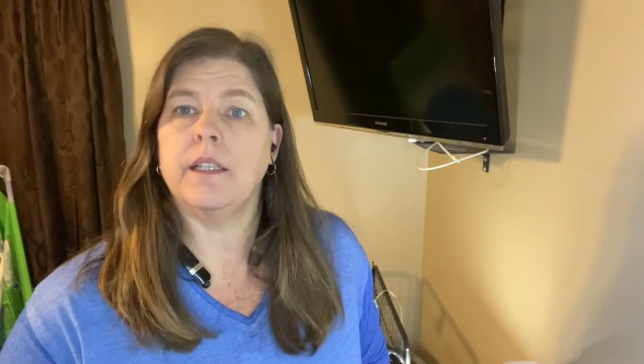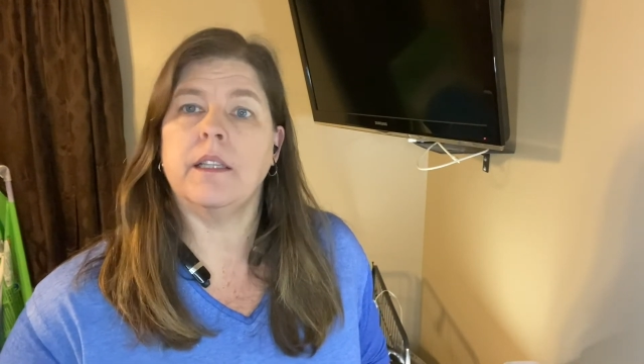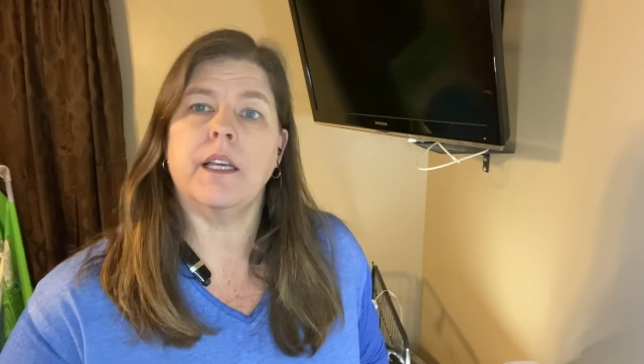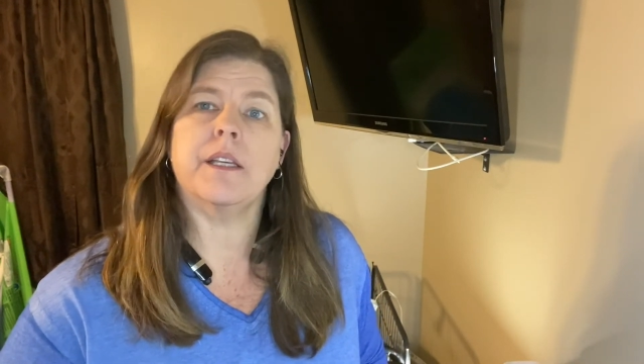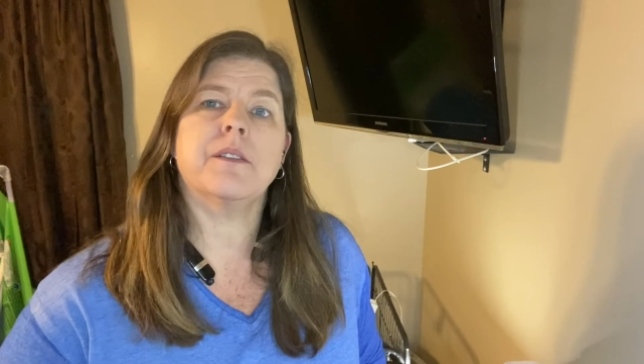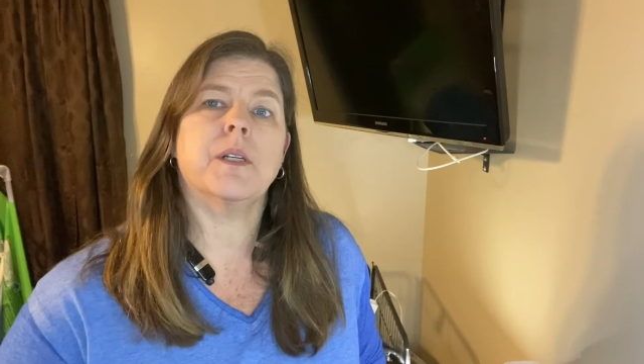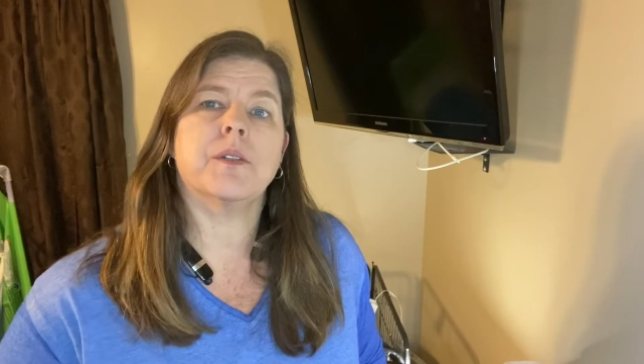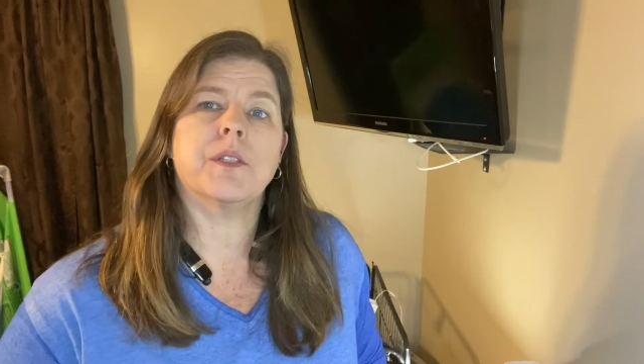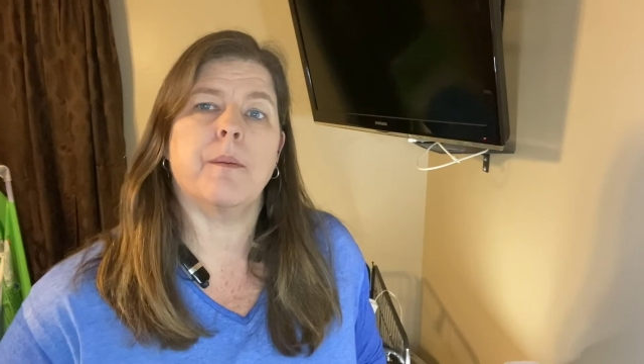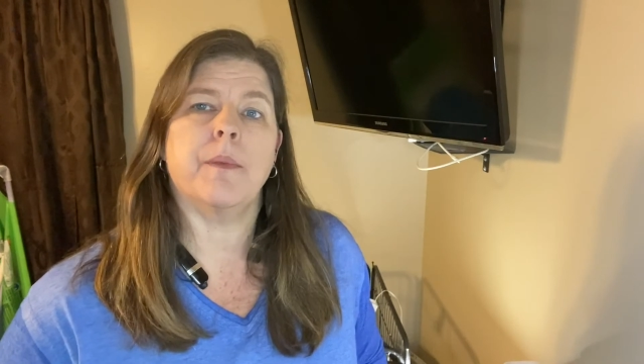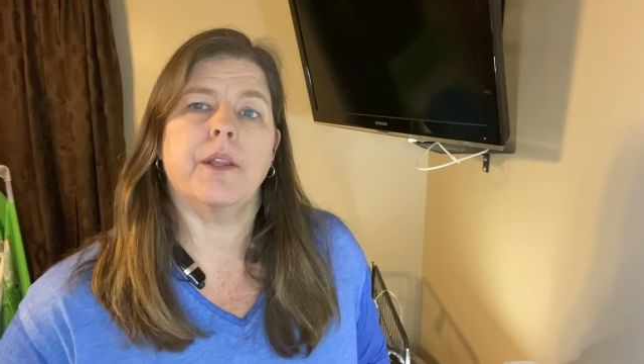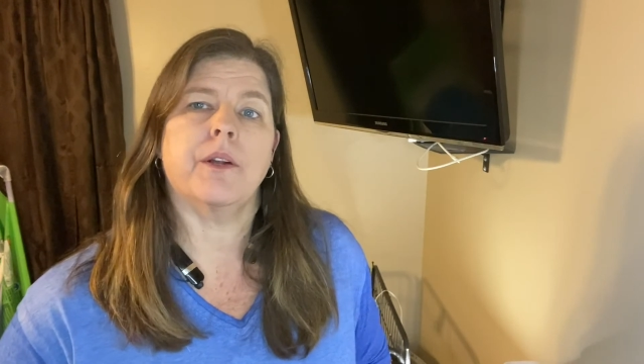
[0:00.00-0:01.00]
unless there's
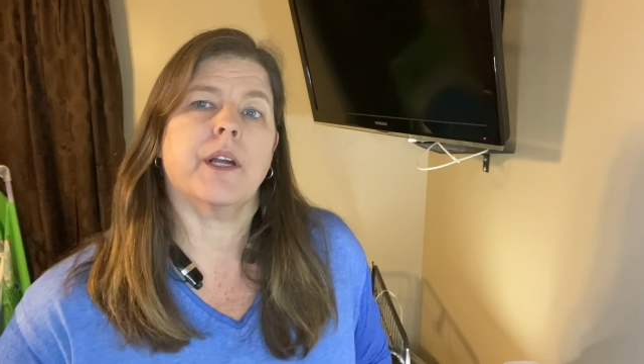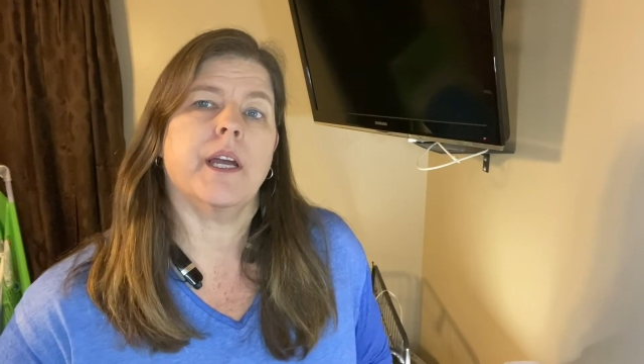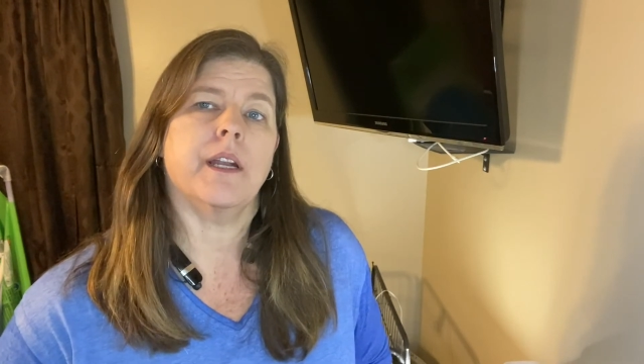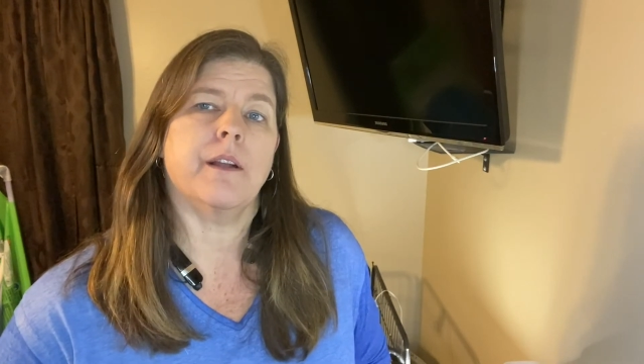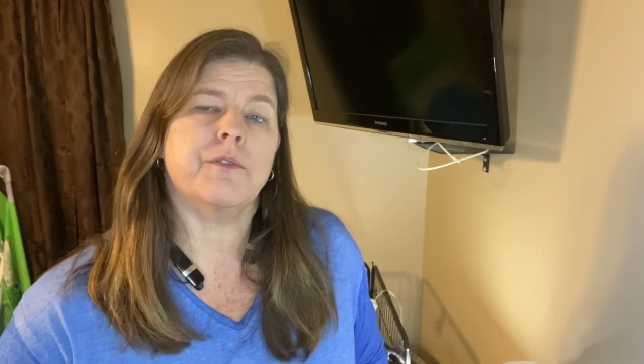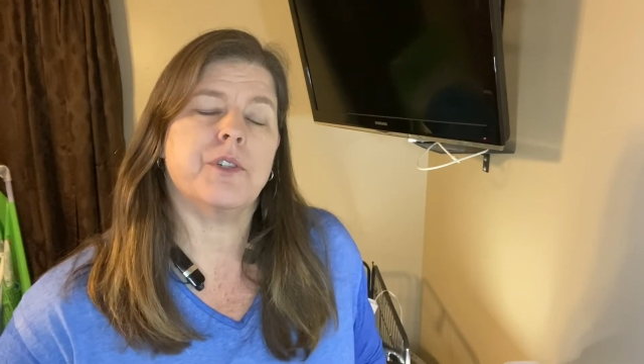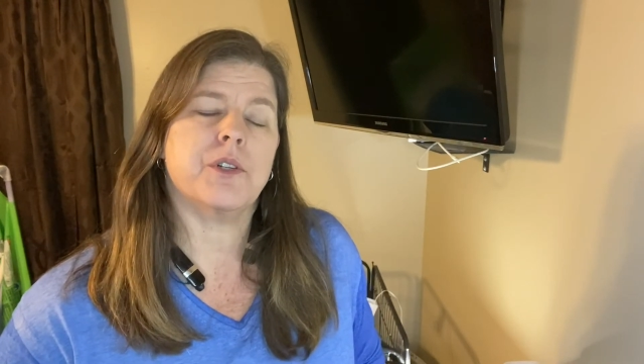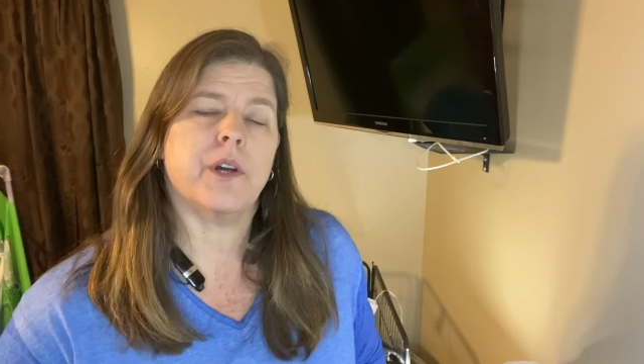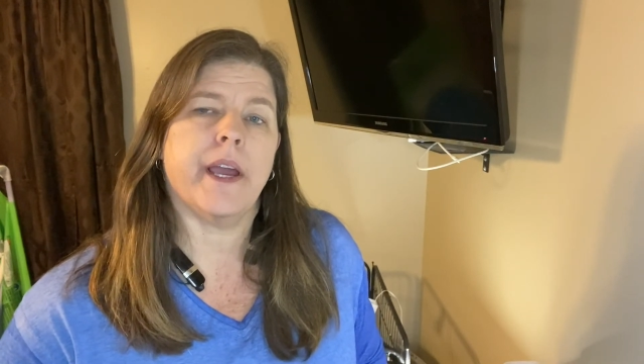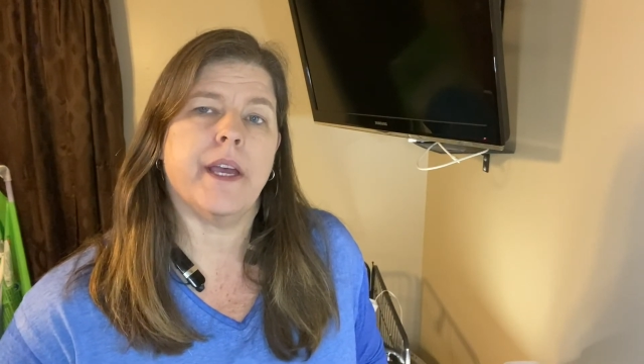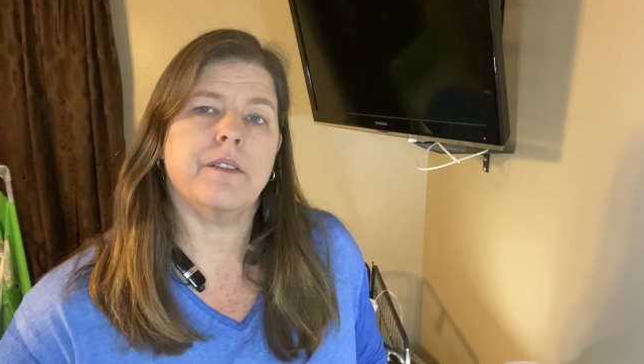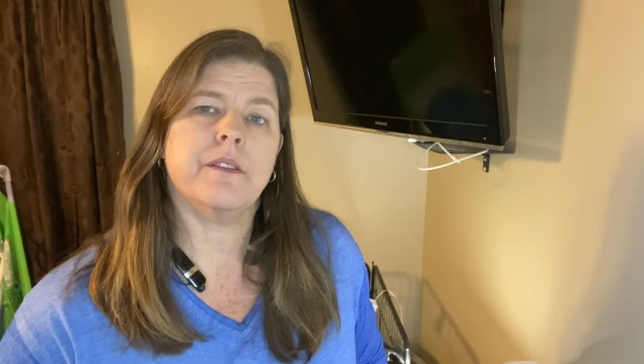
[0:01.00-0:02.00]
some other kind of
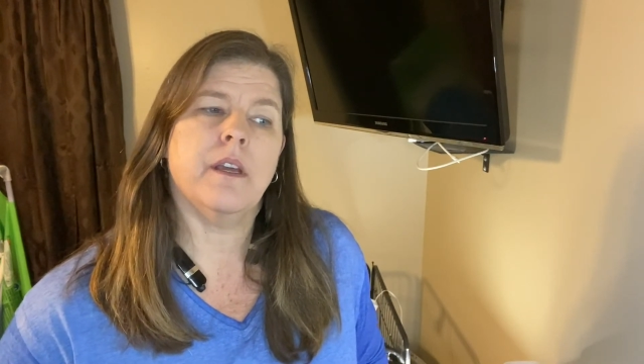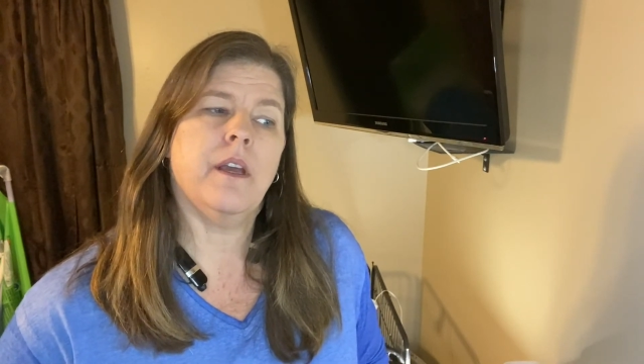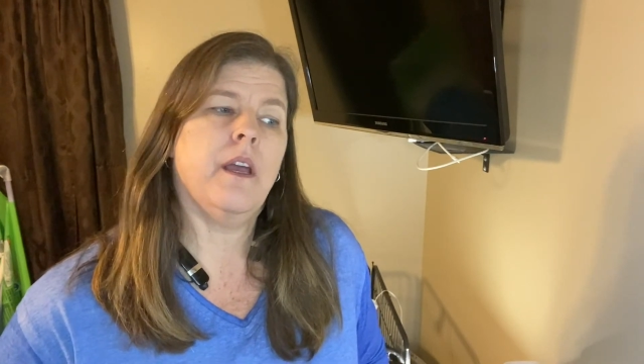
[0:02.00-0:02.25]
stress.